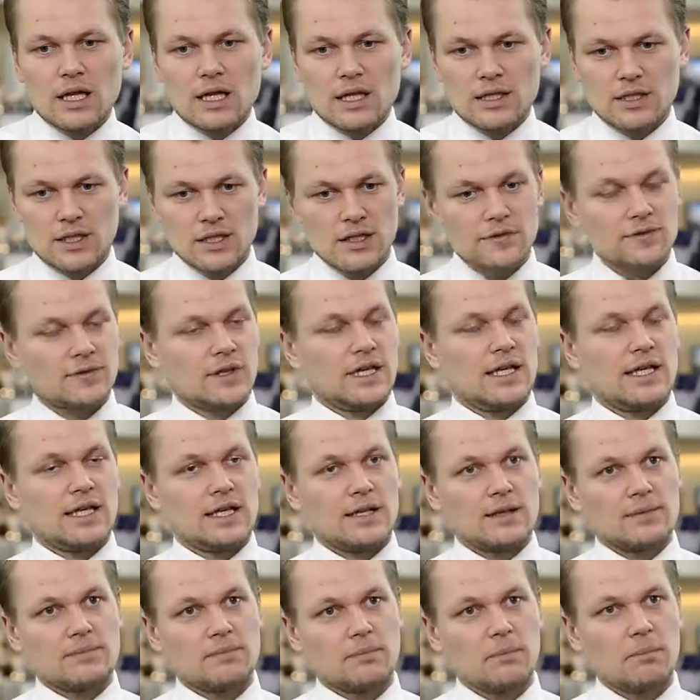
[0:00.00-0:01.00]
A lot of
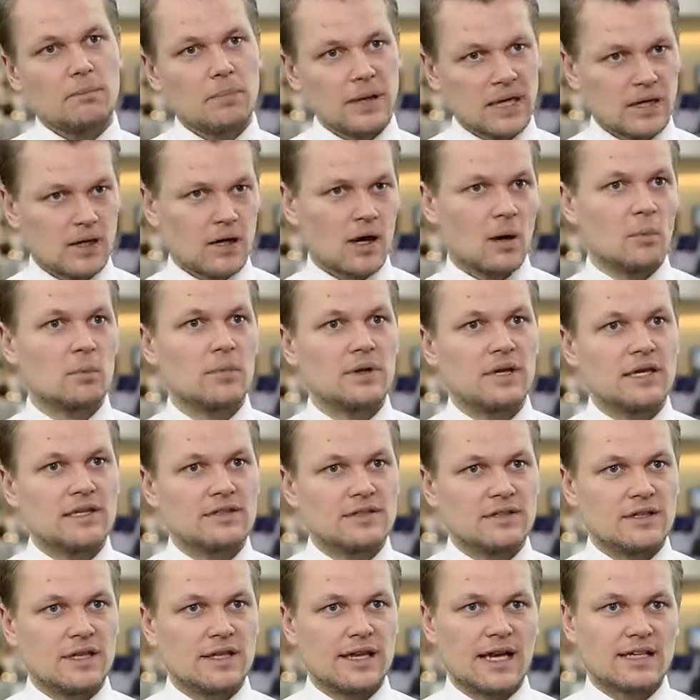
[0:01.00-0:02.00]
the big
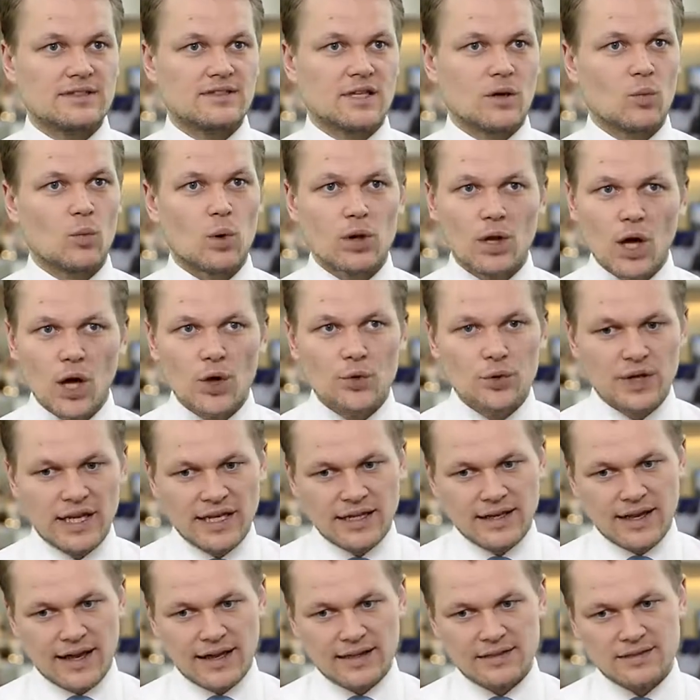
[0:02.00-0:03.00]
companies in the Nasdaq 100
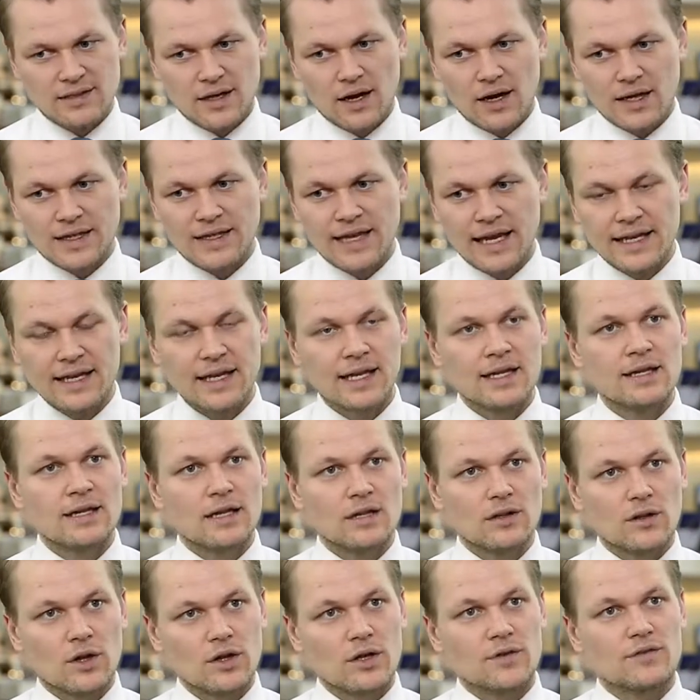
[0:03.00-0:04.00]
index are getting
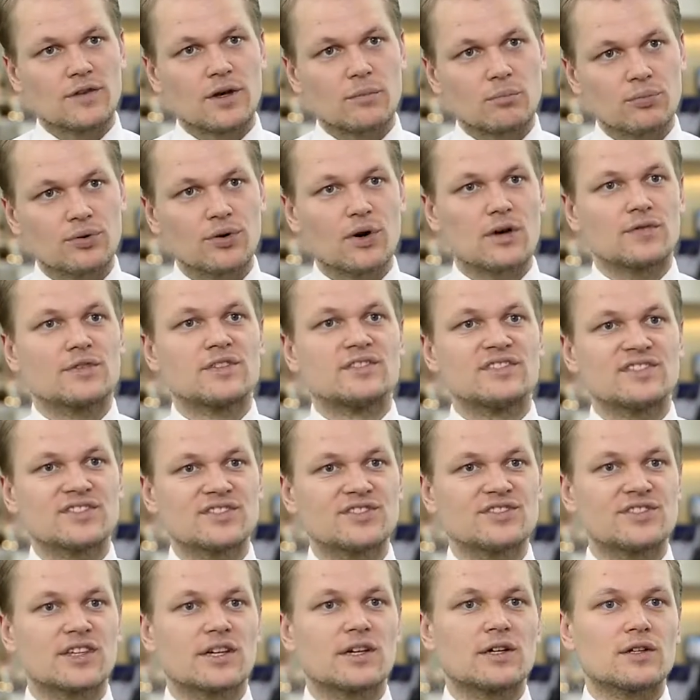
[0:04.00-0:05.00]
a lot of their profits and
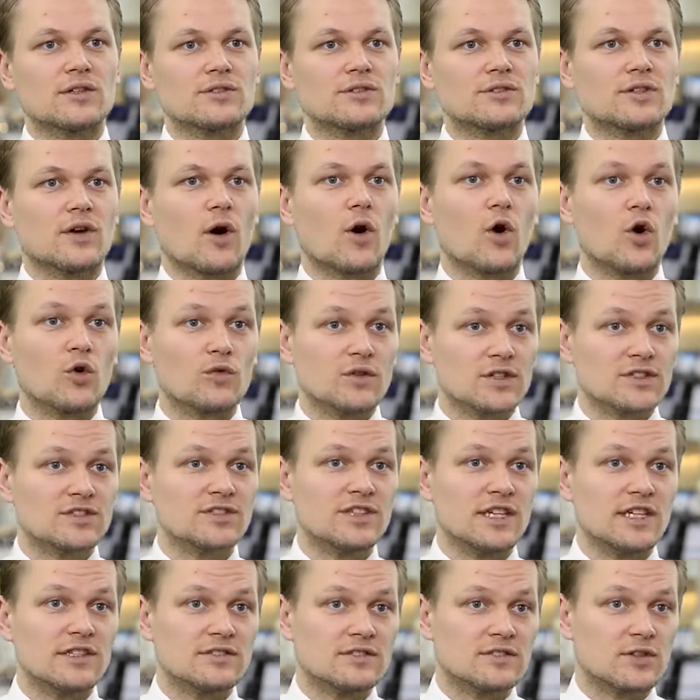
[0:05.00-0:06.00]
sales
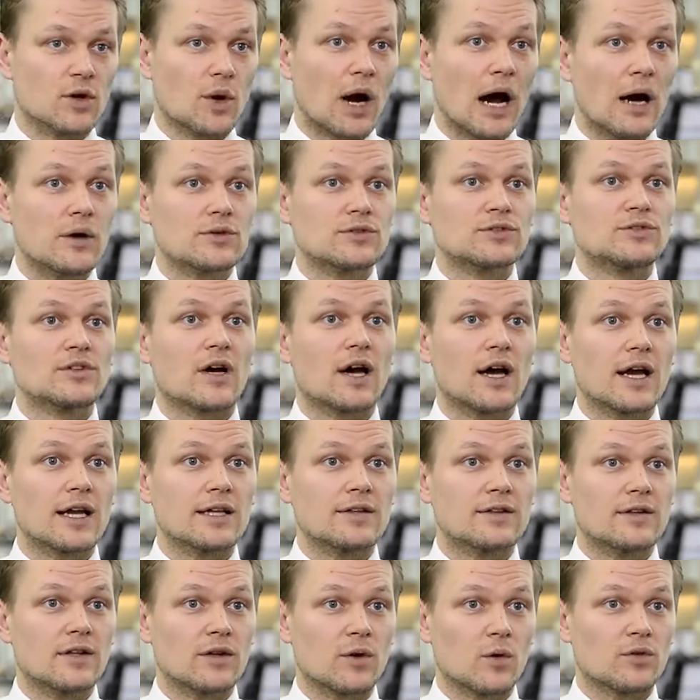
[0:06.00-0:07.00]
overseas, so
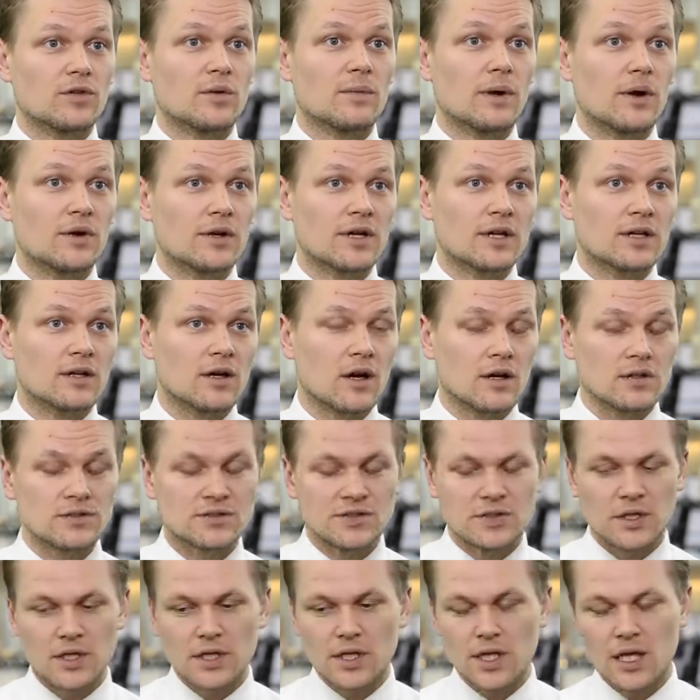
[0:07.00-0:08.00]
outside the North American
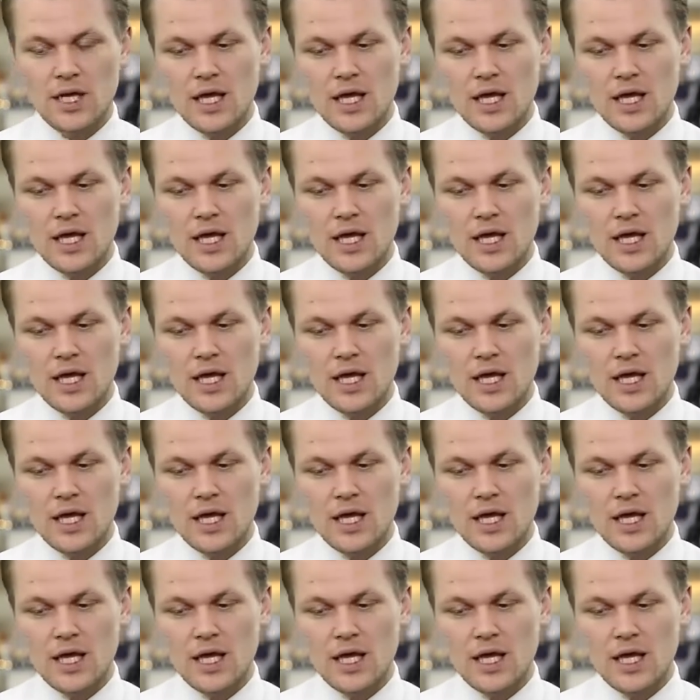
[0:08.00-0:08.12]
continent.